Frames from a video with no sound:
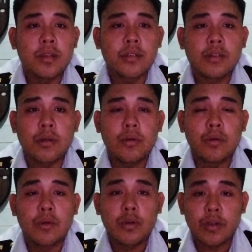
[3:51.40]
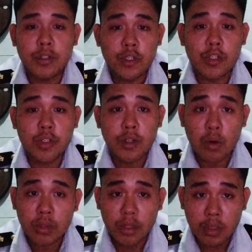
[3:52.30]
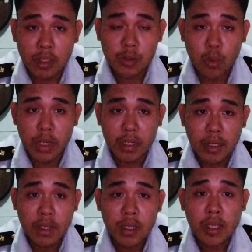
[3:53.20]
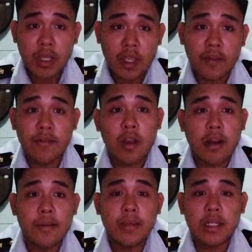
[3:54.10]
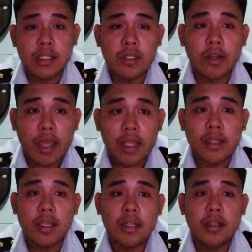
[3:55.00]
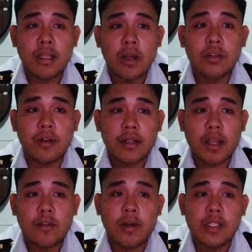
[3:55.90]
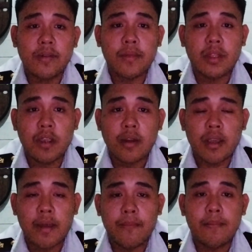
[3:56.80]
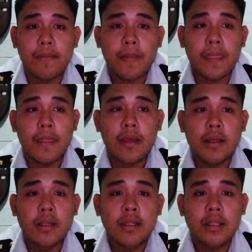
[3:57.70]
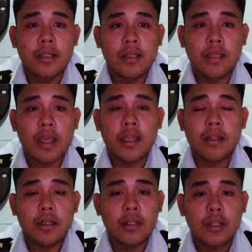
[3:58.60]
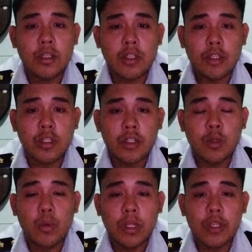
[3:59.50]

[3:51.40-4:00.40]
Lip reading: So, you should note this one. If the RML is located counterclockwise from the DRM, then you will